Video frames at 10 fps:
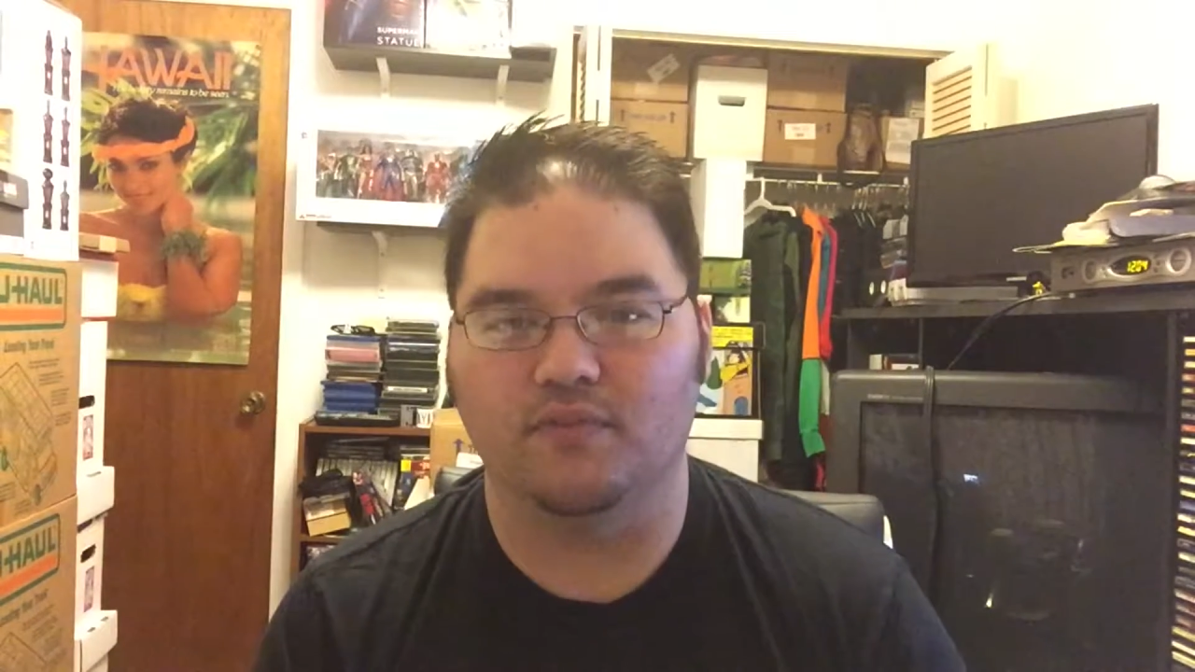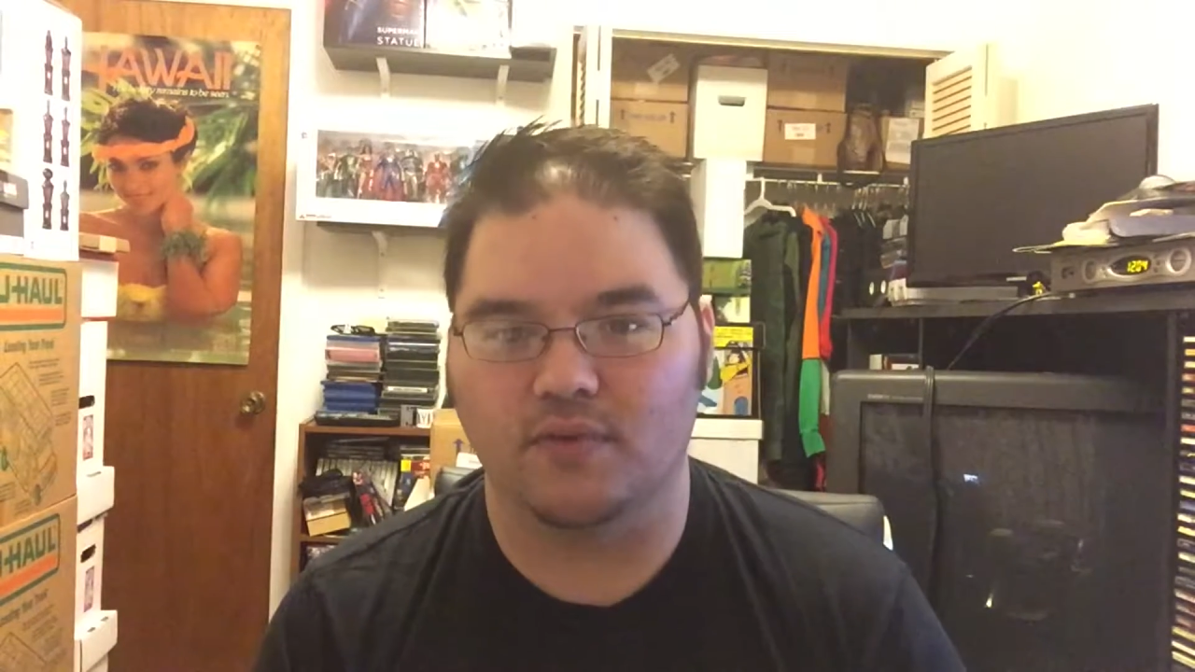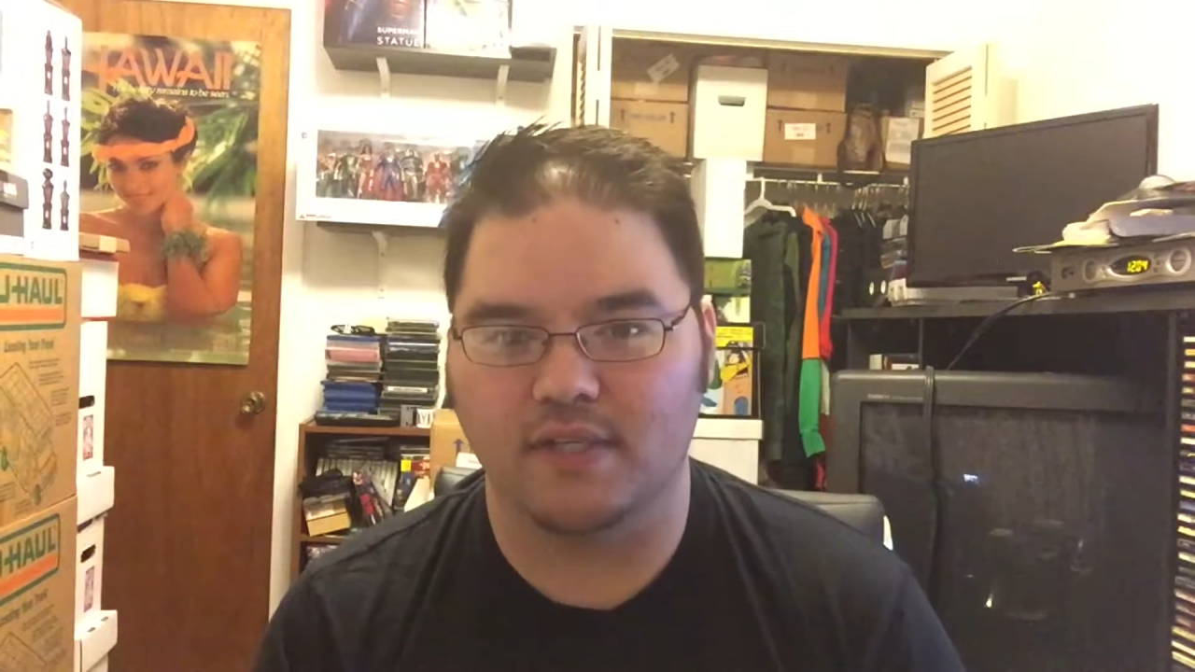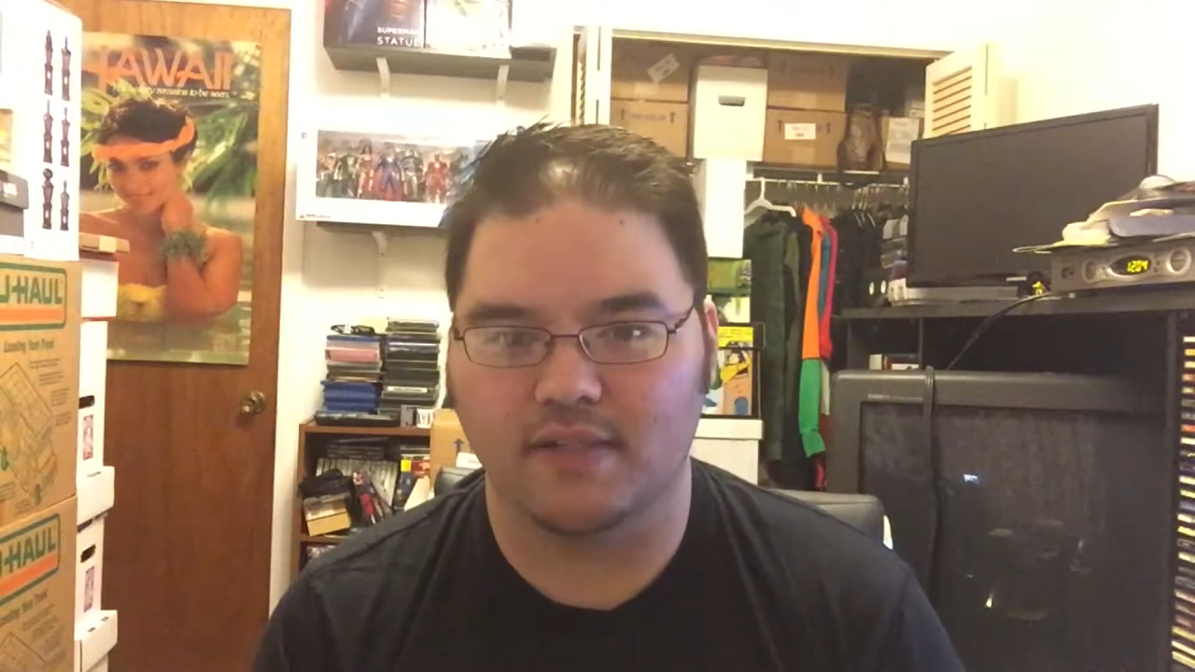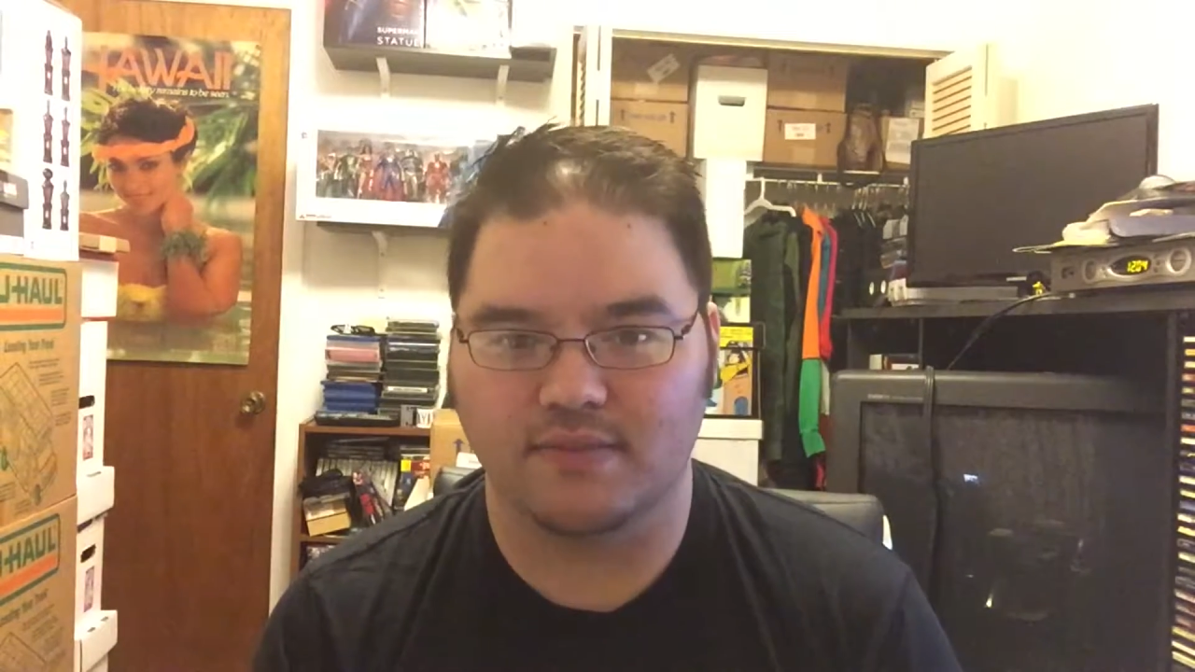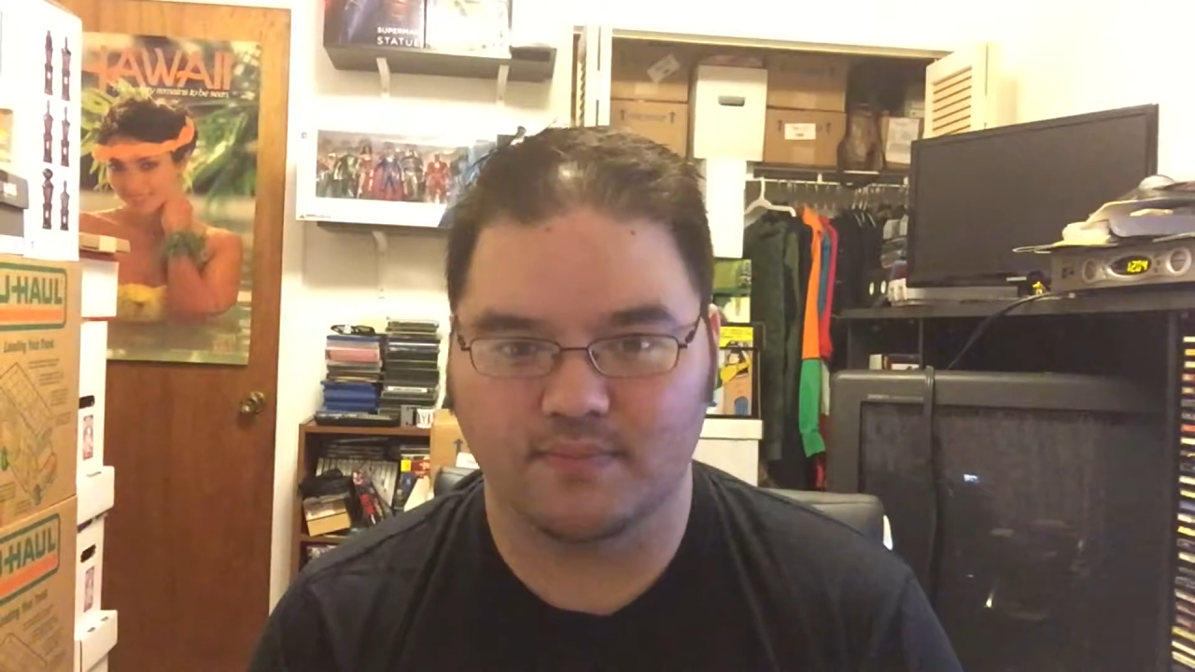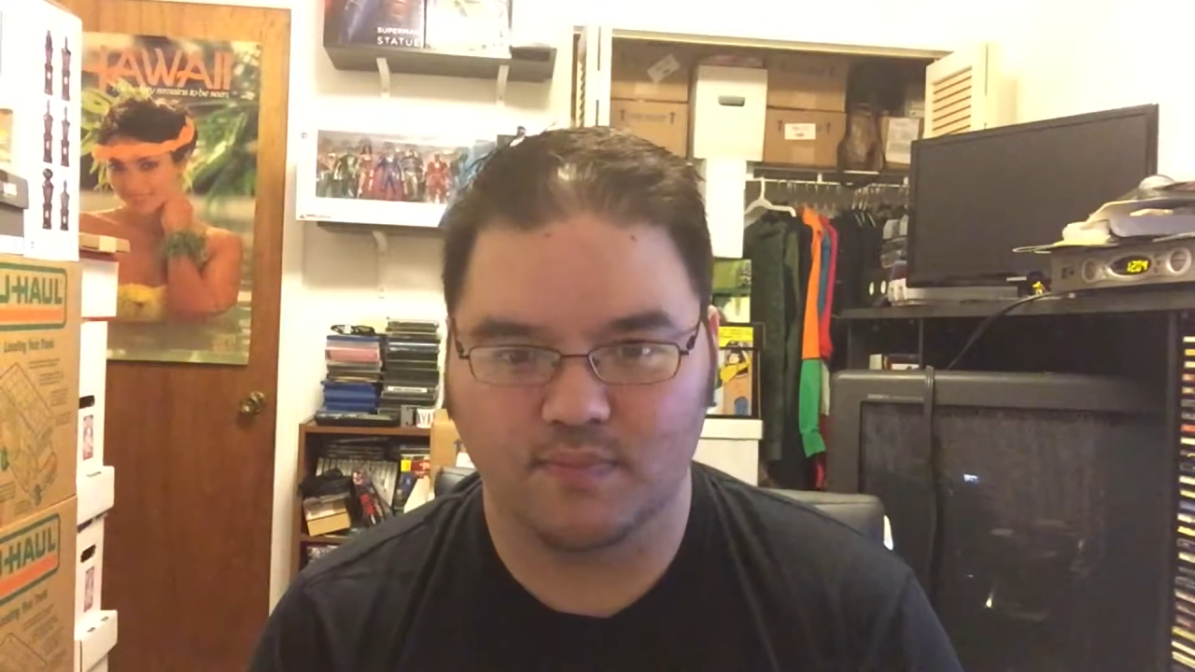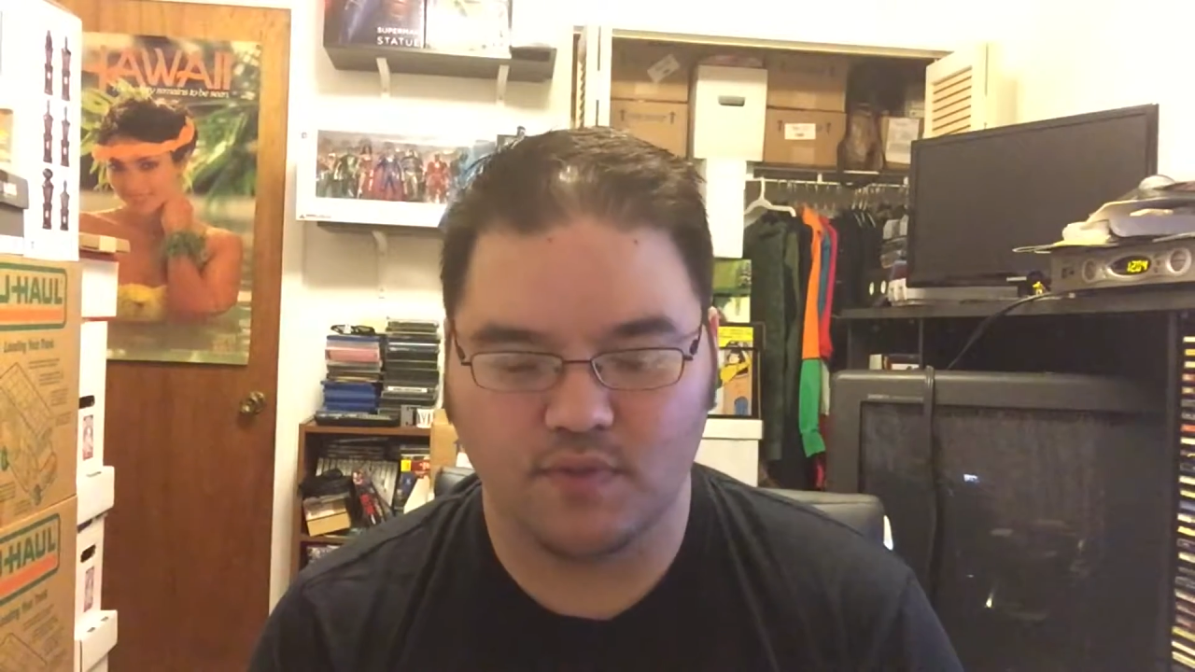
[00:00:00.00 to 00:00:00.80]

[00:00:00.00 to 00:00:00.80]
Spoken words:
Forte's